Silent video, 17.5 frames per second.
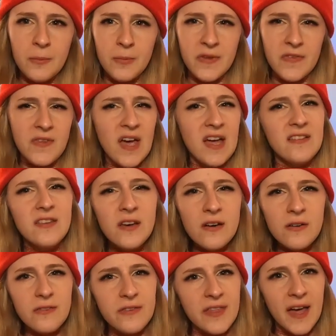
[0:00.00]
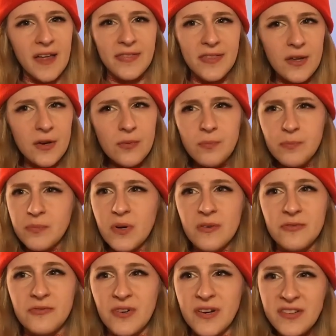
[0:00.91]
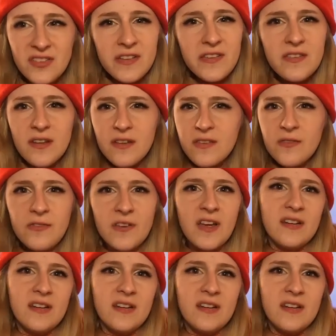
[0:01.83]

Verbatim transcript: Besides all of that, though, Flint just does a